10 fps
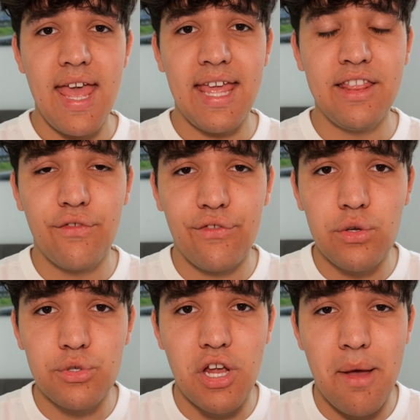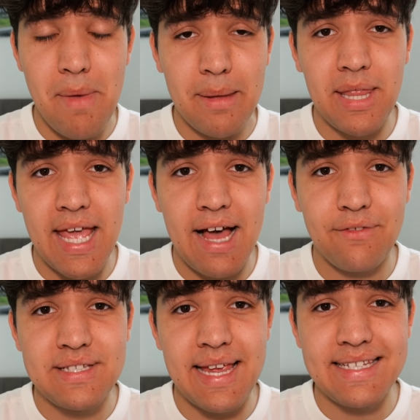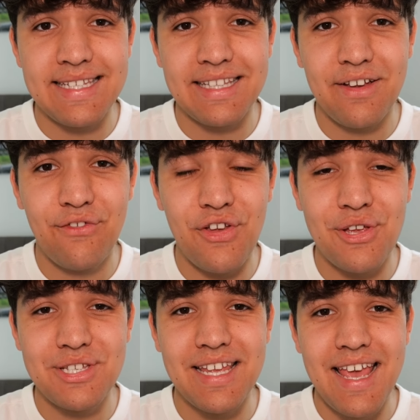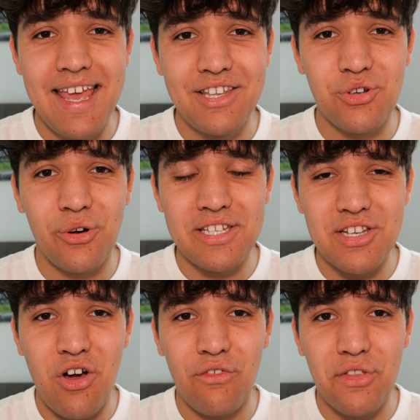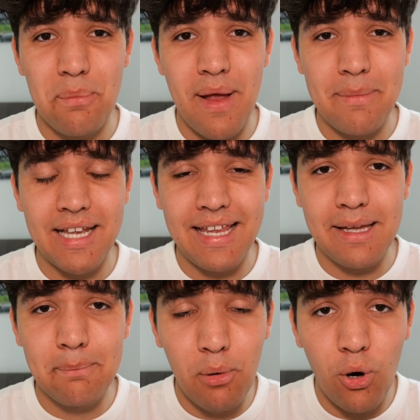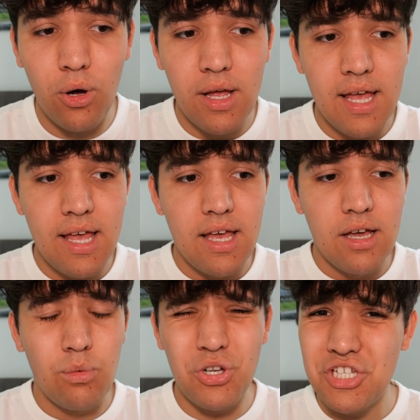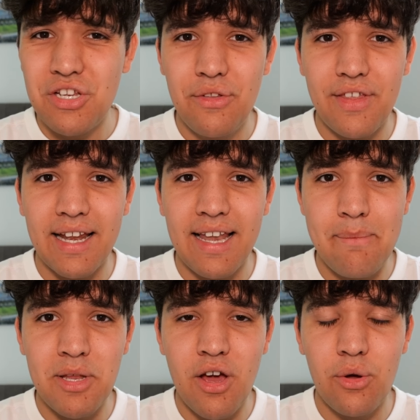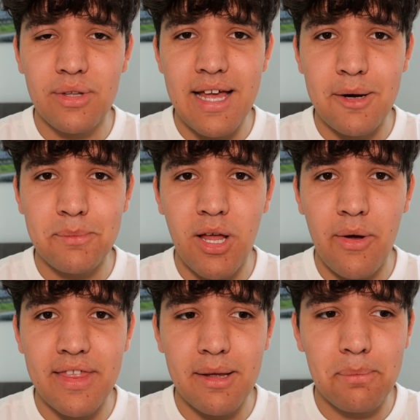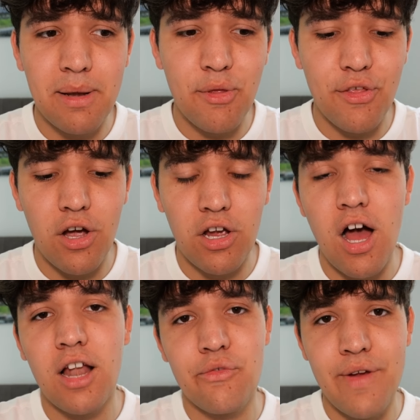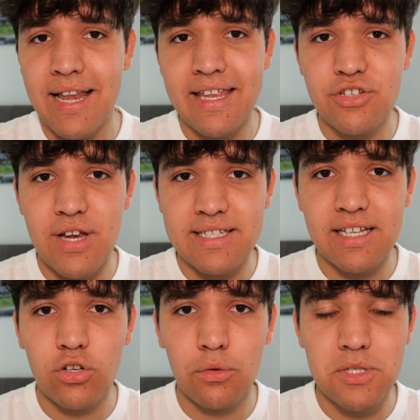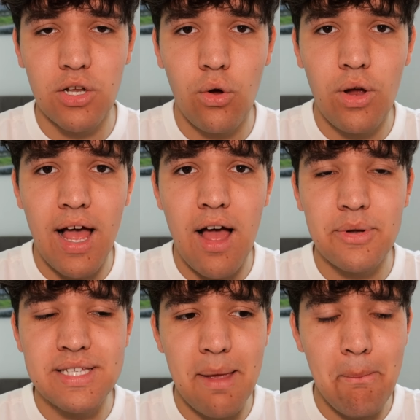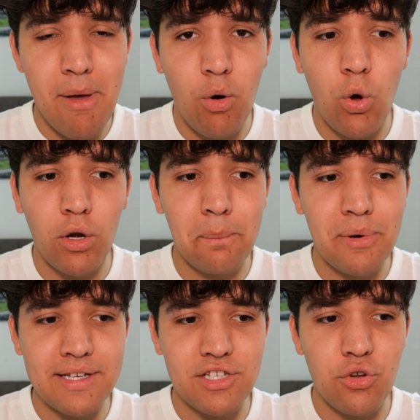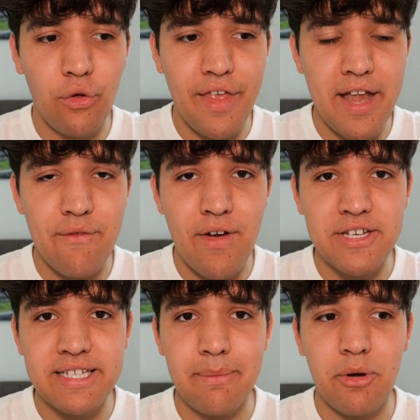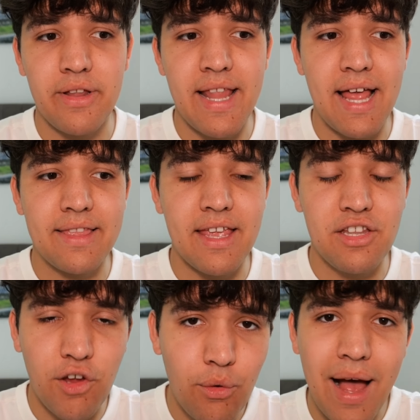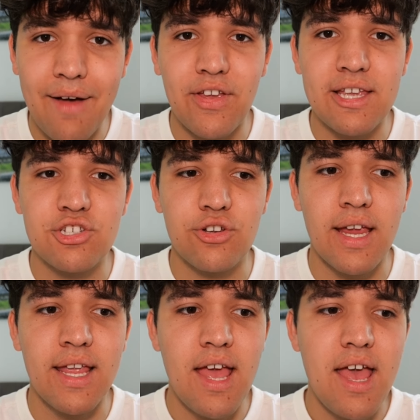in the future, and maybe they have tasted the first joys of the Premier League. But what do you think? Let me know down below. I think Plymouth Argyle are a really interesting club to look at. I would say Millwall and Preston North End are very similar in that they do have history,